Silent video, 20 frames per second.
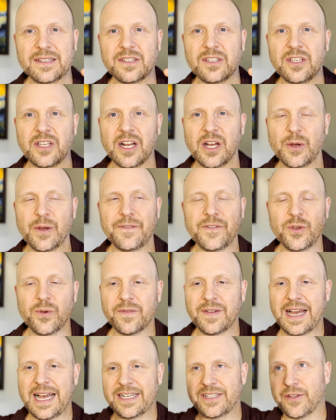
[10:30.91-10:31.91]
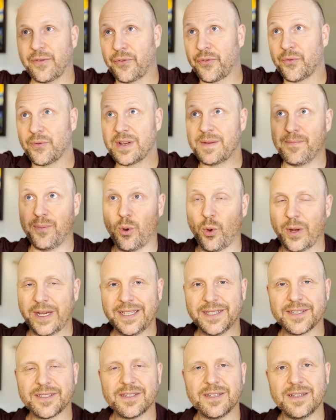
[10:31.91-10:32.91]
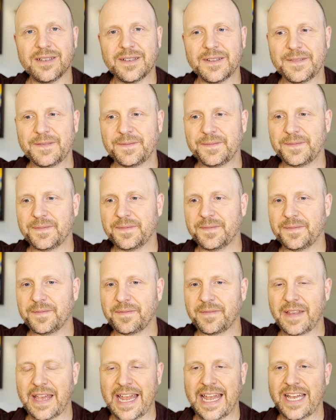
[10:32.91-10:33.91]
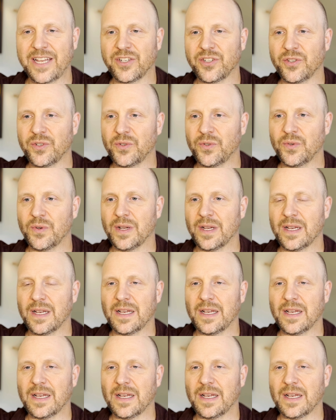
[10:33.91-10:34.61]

If you've got 3 points and you